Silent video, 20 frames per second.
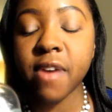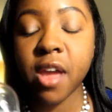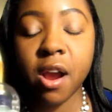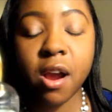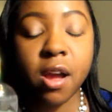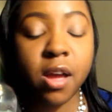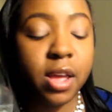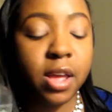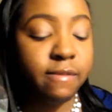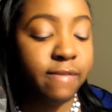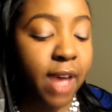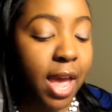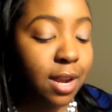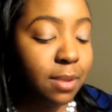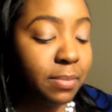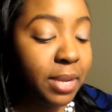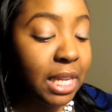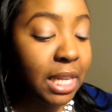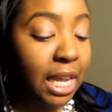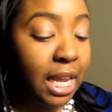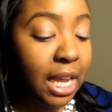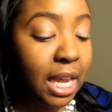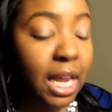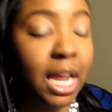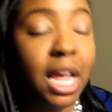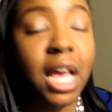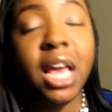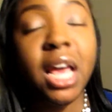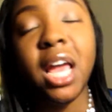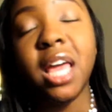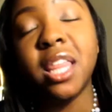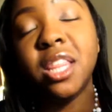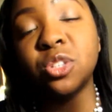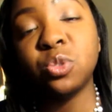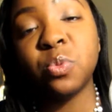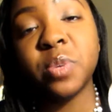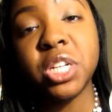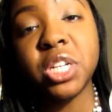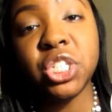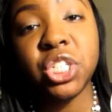vera and vitamin E, and
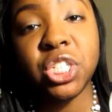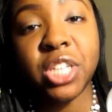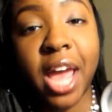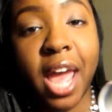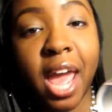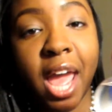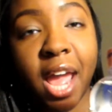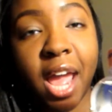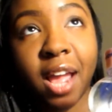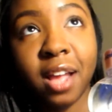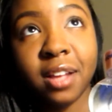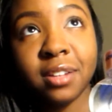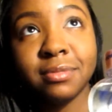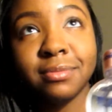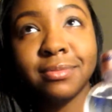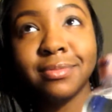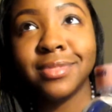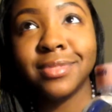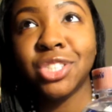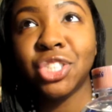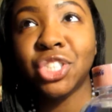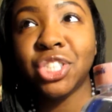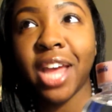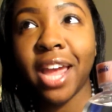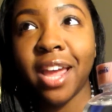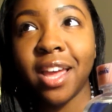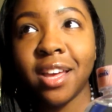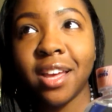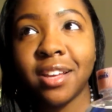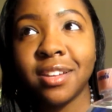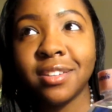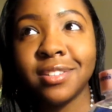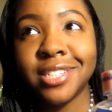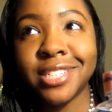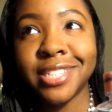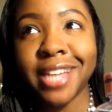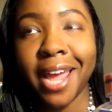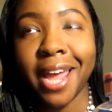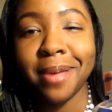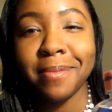this one is shea
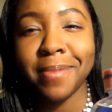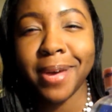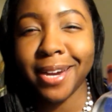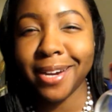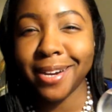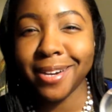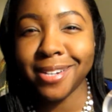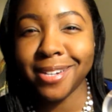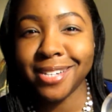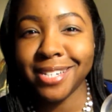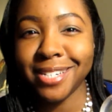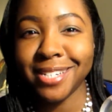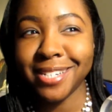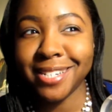butter.